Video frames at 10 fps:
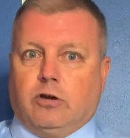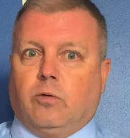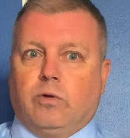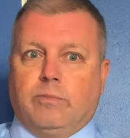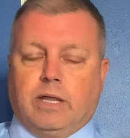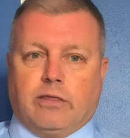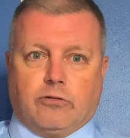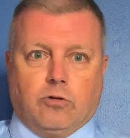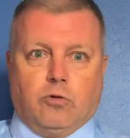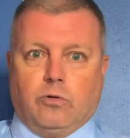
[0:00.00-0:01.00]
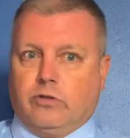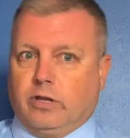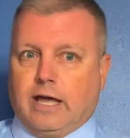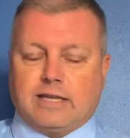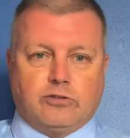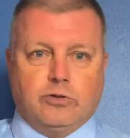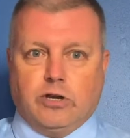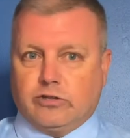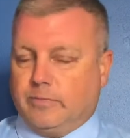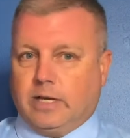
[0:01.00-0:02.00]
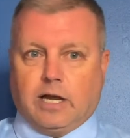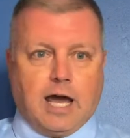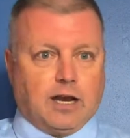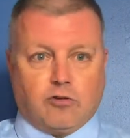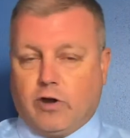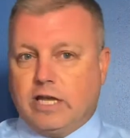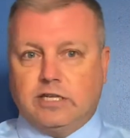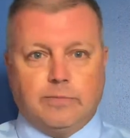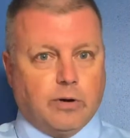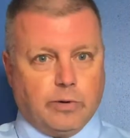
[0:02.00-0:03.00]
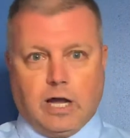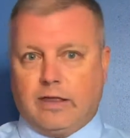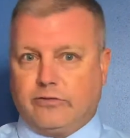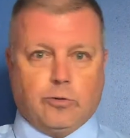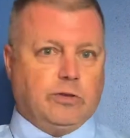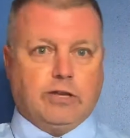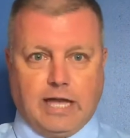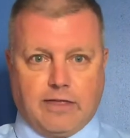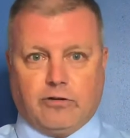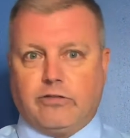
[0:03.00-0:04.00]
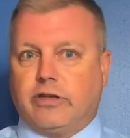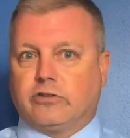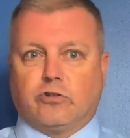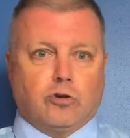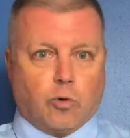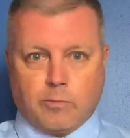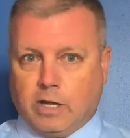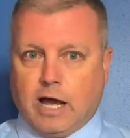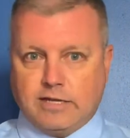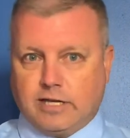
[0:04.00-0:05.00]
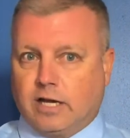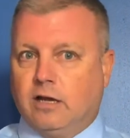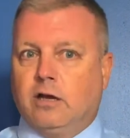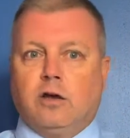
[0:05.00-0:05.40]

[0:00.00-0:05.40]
We've been through the last two years have been kind of crazy, but we got through it together. Things are normalizing.